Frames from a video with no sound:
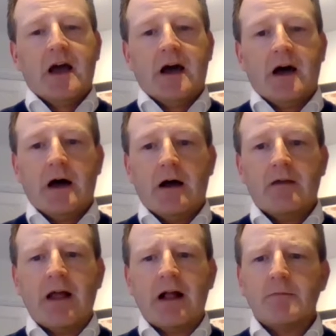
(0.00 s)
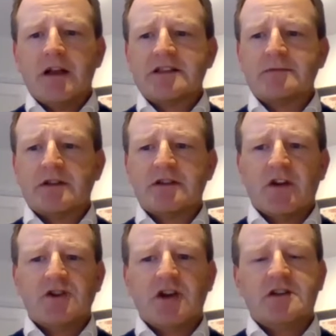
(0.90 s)
And that will mean
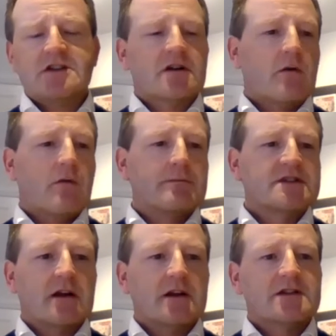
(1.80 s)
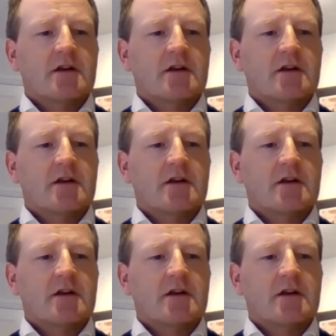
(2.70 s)
specific changes on our websites,